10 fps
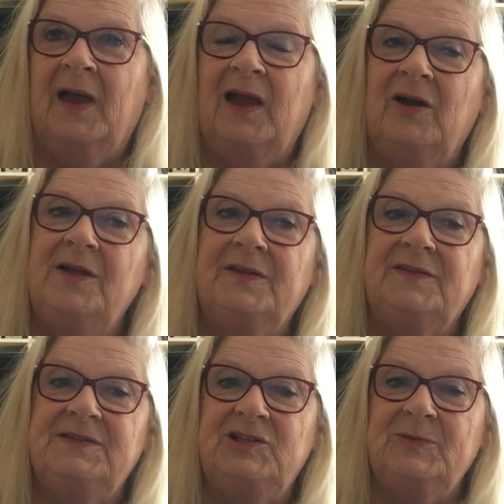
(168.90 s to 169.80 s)
I heard
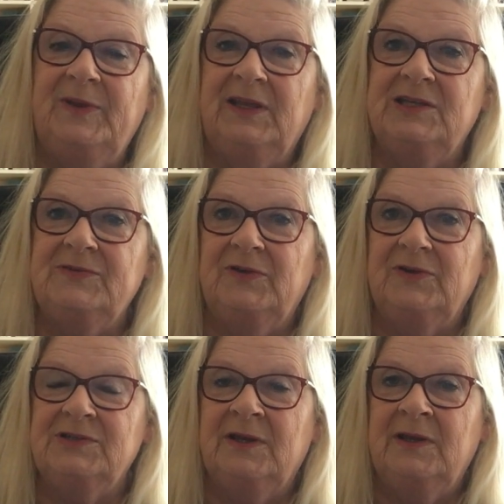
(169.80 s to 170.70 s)
this teacher being
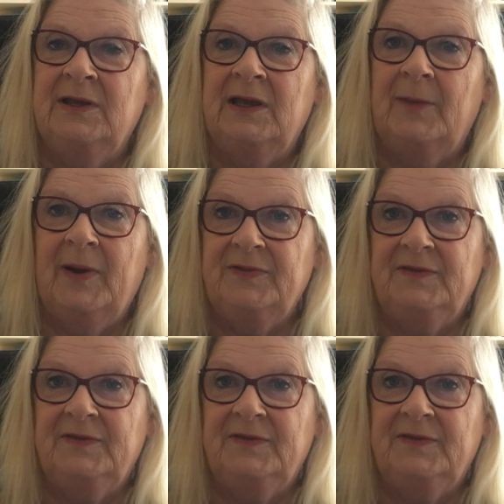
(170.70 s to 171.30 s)
interviewed about